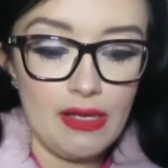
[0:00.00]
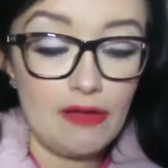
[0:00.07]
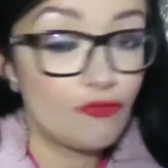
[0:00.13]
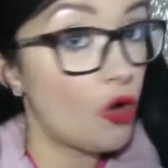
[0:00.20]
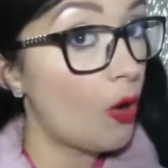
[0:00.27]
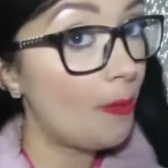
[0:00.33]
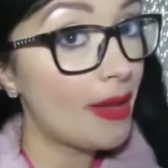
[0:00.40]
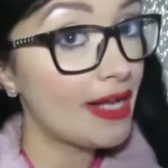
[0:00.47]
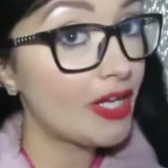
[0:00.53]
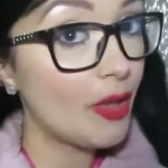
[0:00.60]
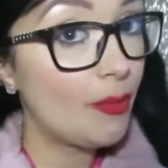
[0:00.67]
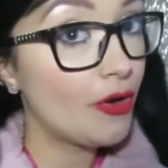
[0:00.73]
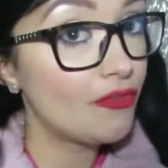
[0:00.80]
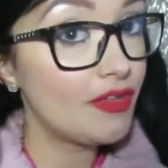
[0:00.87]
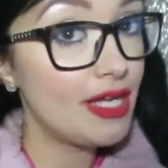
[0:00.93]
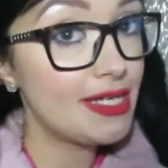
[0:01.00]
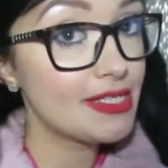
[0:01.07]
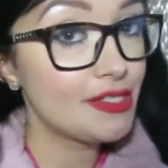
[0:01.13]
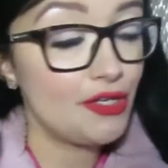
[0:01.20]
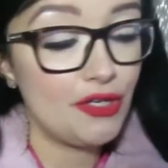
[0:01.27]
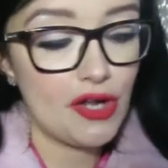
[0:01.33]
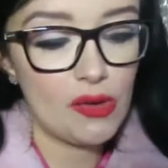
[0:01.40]
I've got a backup of it,
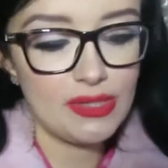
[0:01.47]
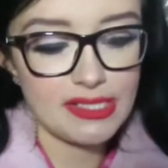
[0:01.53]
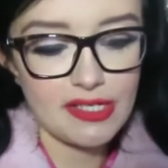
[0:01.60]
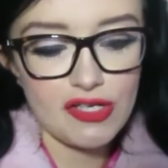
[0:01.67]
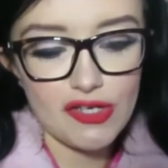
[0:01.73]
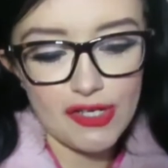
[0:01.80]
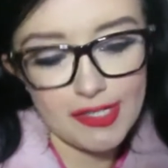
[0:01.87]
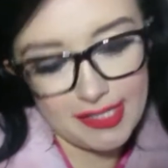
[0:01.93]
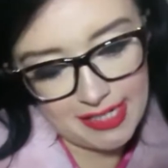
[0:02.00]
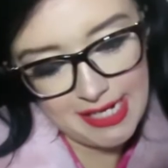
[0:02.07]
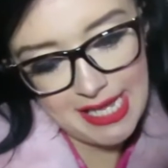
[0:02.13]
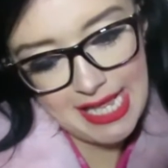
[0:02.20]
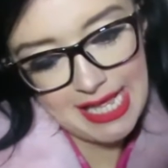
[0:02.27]
so you know it's good.